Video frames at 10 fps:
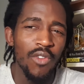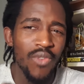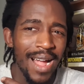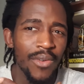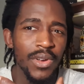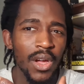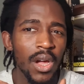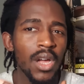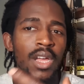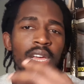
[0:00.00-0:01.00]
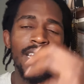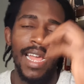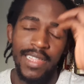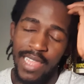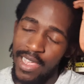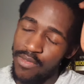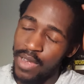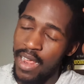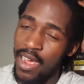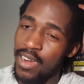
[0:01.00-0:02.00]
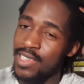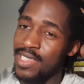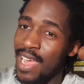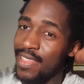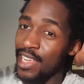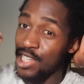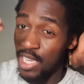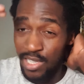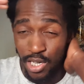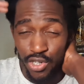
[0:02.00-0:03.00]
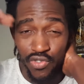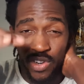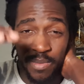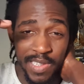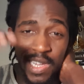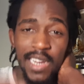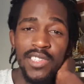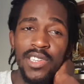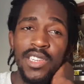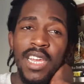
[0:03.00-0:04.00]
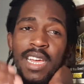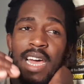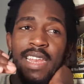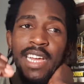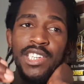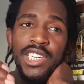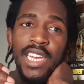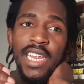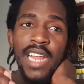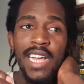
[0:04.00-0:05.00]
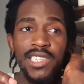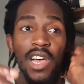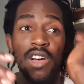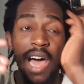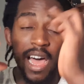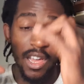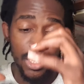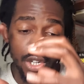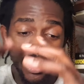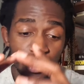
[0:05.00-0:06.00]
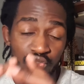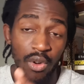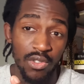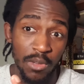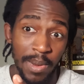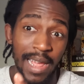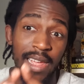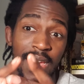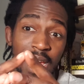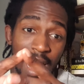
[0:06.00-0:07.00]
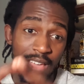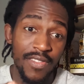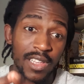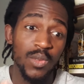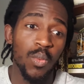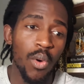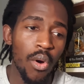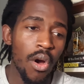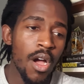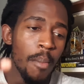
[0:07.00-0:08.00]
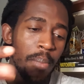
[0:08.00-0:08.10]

around her. Like they understand that she's extremely talented and that she has a huge role to play in this war,